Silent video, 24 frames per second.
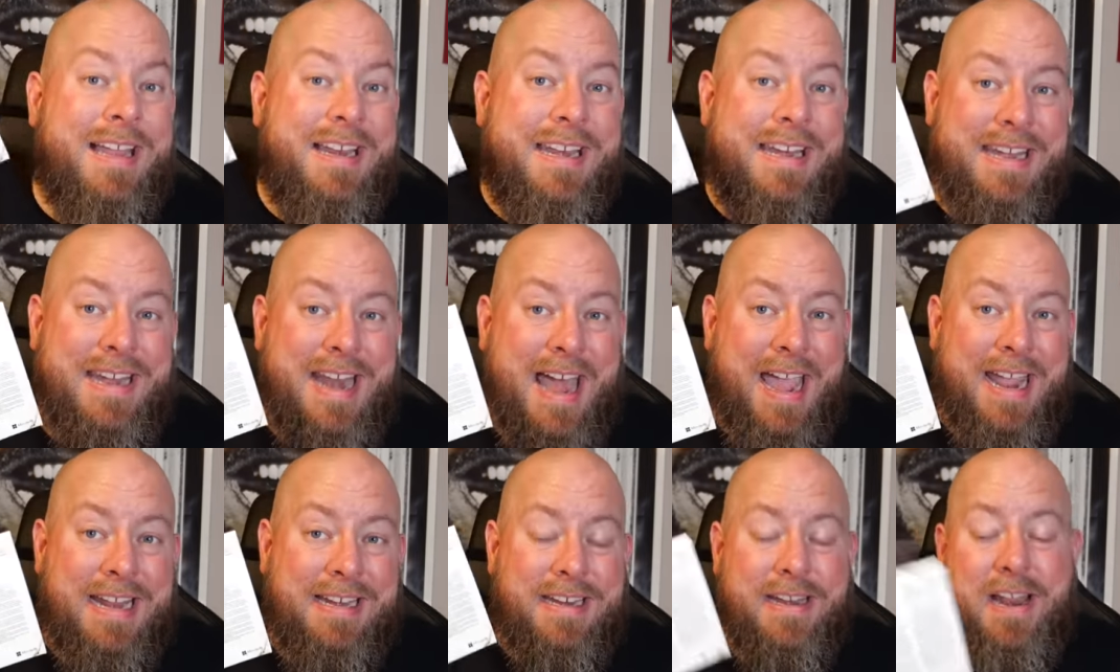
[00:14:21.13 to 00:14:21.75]

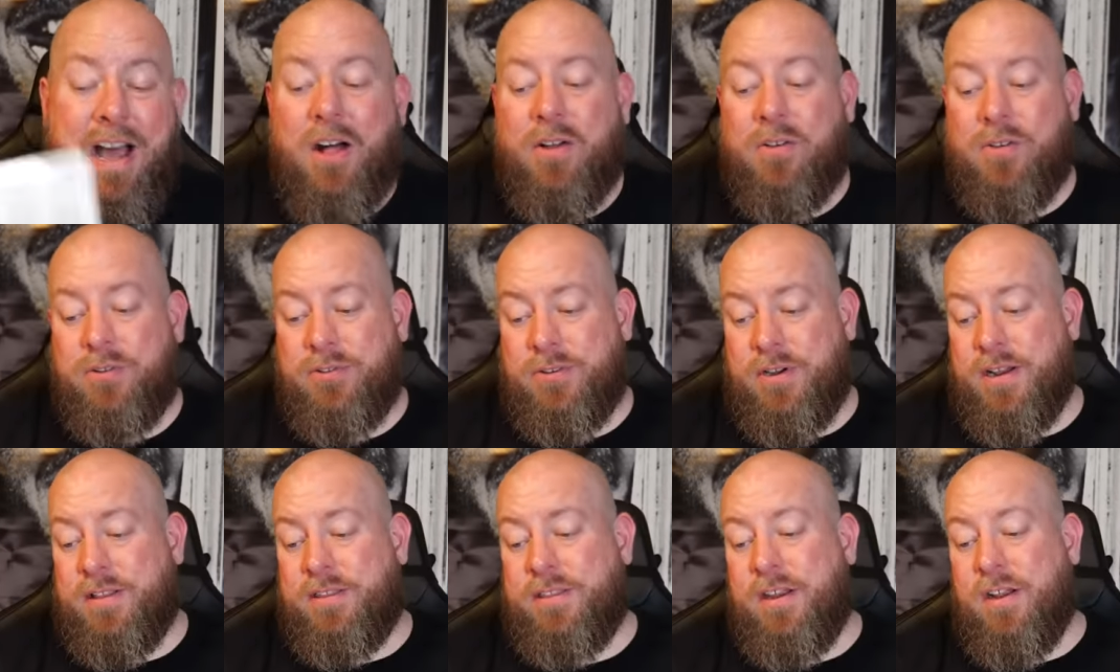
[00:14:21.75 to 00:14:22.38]
$90
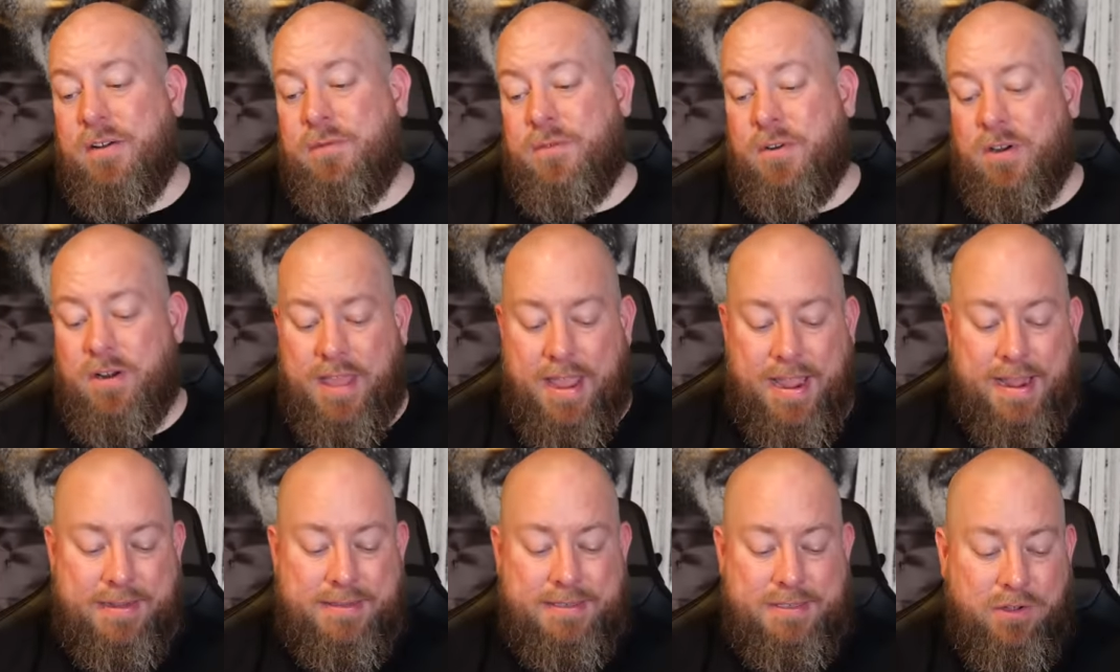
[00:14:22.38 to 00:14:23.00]
right there for
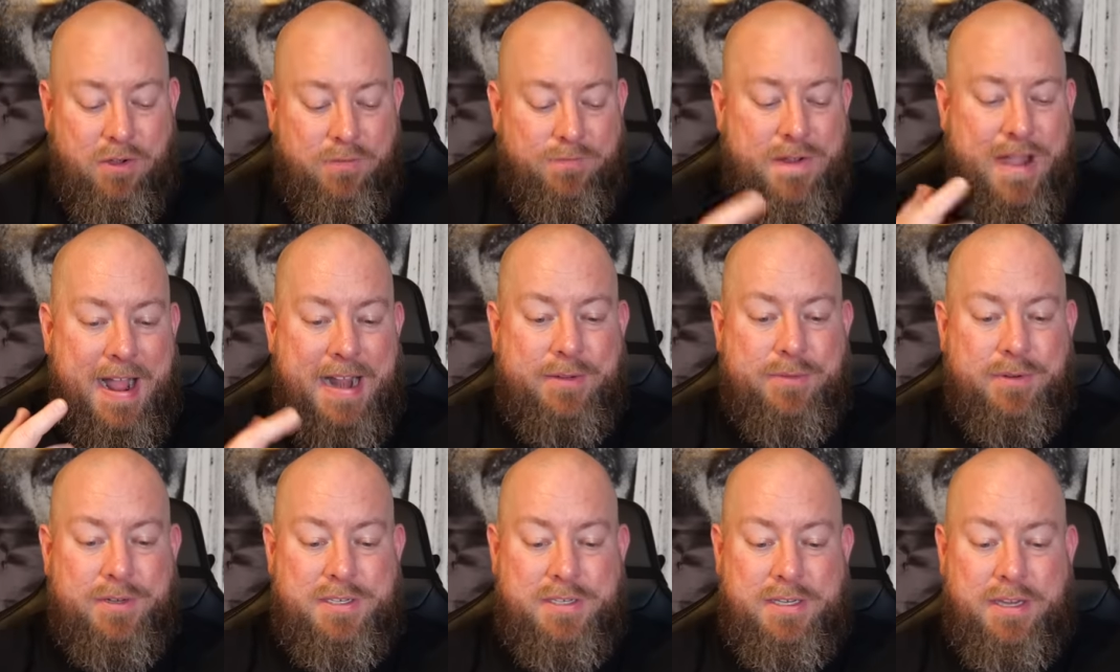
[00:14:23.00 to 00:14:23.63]
that. It's still
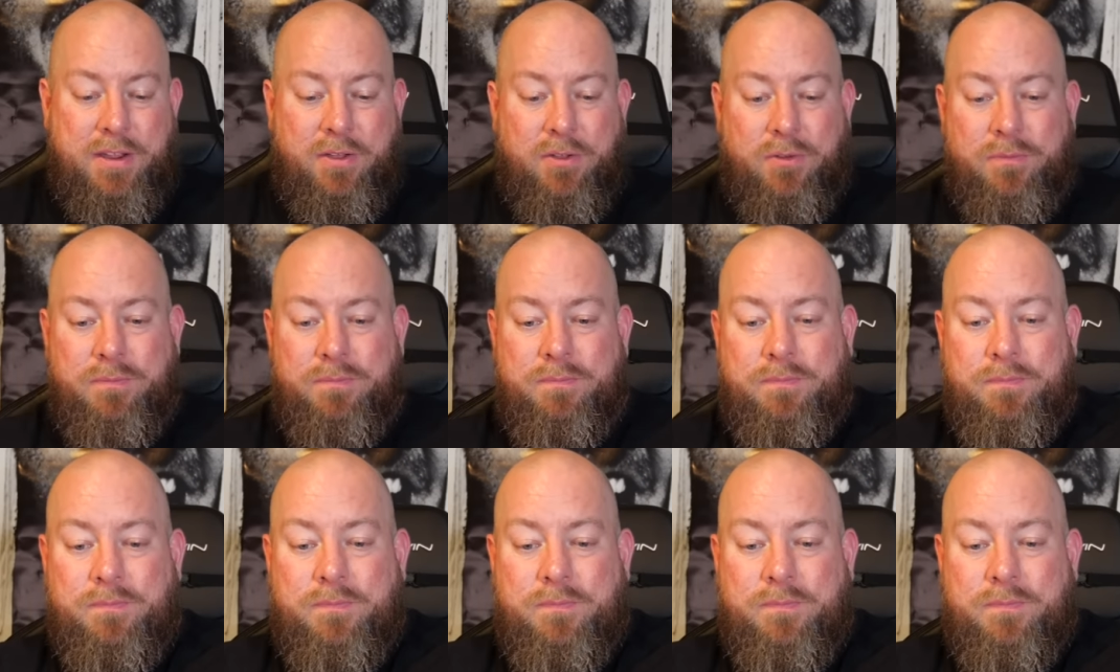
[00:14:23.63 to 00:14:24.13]
factory sealed.